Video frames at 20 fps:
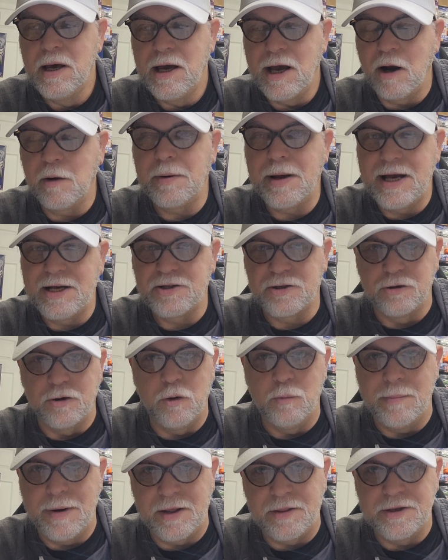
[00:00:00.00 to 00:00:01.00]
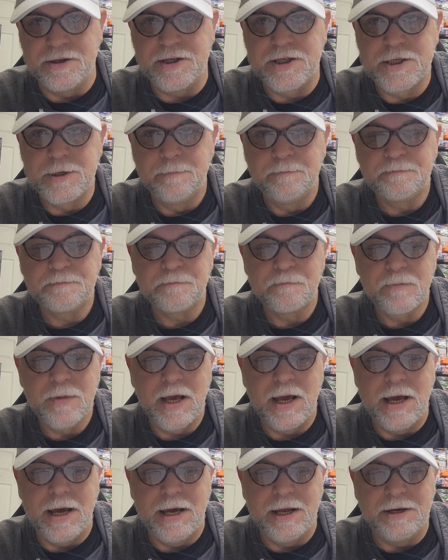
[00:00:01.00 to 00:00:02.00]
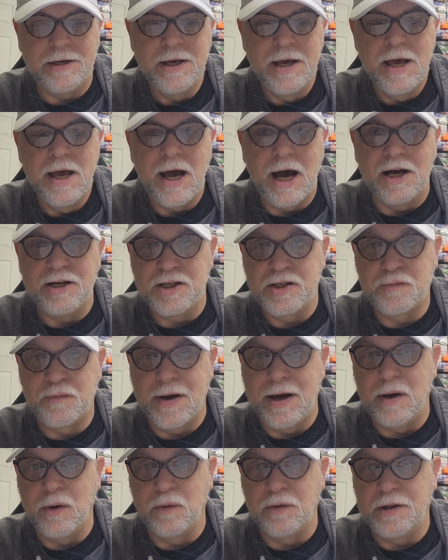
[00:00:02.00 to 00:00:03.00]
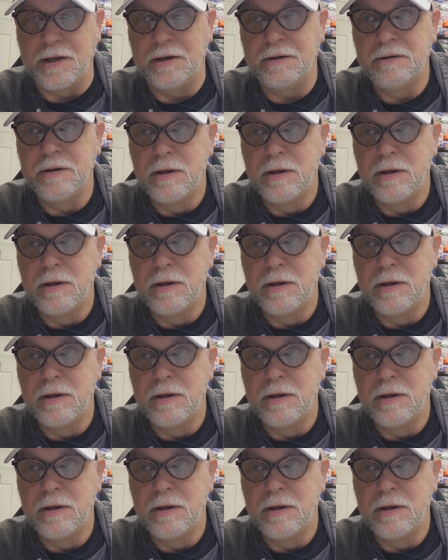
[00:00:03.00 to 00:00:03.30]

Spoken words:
Everybody has their own methods, and I just found that,